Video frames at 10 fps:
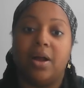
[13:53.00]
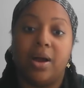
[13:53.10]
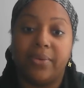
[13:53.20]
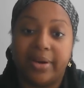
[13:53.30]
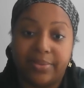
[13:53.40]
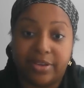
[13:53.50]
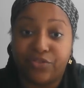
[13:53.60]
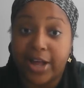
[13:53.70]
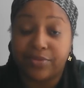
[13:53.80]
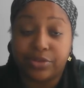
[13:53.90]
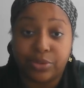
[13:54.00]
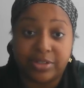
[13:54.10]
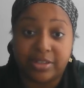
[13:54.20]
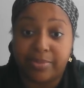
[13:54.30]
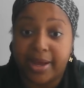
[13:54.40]
Already, the Five of
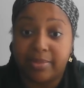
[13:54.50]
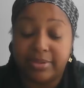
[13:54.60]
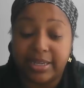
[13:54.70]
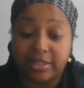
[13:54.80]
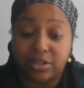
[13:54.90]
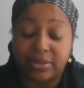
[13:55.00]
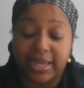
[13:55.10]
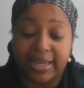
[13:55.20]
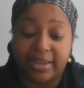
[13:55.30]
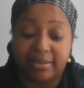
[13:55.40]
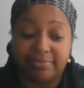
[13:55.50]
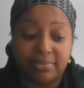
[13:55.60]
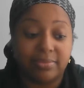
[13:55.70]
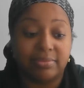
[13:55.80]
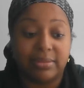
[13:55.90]
Swords at the bottom of the deck. Don't like it.
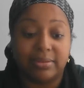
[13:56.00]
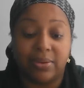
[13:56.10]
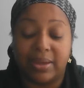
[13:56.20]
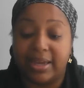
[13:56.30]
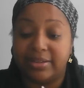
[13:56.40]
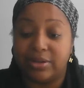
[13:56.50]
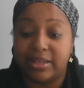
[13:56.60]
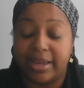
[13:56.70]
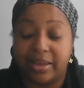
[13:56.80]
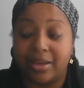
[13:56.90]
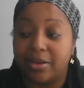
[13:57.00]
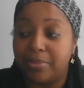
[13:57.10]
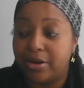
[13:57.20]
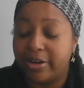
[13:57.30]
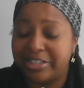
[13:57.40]
Okay, don't like it. Could
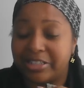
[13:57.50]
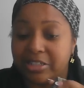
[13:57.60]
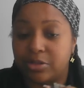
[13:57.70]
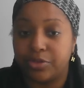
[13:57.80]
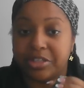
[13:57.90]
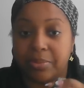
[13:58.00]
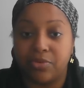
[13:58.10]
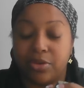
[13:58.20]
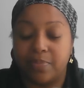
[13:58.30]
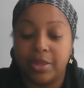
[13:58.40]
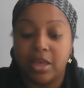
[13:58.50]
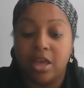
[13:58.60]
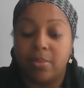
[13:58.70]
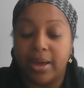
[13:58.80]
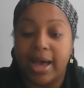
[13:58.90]
be narcissist for some of you.
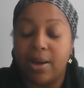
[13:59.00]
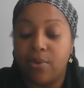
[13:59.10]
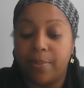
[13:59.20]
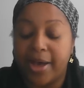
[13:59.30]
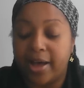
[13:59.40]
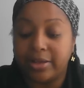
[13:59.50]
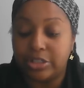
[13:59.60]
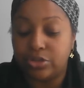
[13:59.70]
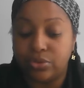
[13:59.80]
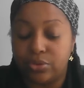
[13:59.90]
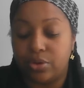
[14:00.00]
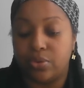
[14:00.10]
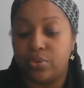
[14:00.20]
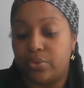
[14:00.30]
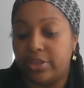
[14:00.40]
But how will Power to know
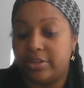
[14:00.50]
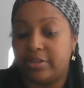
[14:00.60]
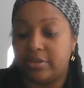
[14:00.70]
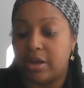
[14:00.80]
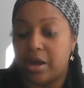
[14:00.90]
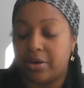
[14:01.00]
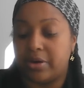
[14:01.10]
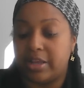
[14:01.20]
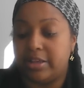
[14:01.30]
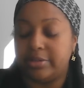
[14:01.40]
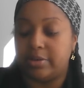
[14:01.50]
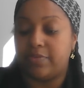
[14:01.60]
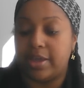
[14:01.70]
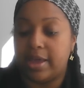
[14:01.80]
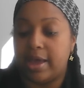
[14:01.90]
who this stalker is if
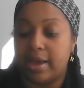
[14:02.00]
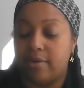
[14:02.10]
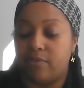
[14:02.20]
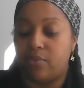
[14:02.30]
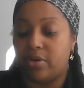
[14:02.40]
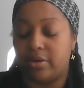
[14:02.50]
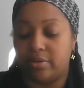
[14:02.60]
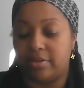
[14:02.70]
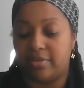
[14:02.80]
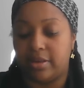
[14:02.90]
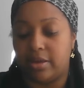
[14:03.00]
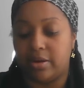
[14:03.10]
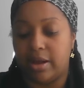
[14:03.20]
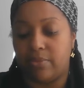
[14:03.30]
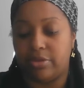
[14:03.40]
they have one? Let's see
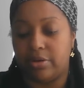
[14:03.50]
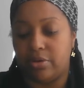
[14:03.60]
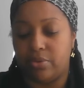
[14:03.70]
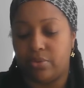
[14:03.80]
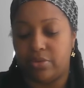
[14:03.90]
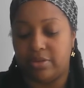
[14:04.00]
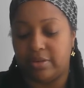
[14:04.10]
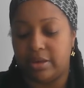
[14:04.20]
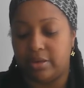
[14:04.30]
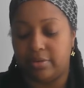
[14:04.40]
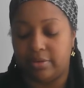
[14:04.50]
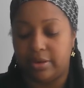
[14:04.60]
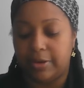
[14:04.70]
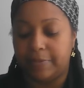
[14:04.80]
here. How will they know who this is?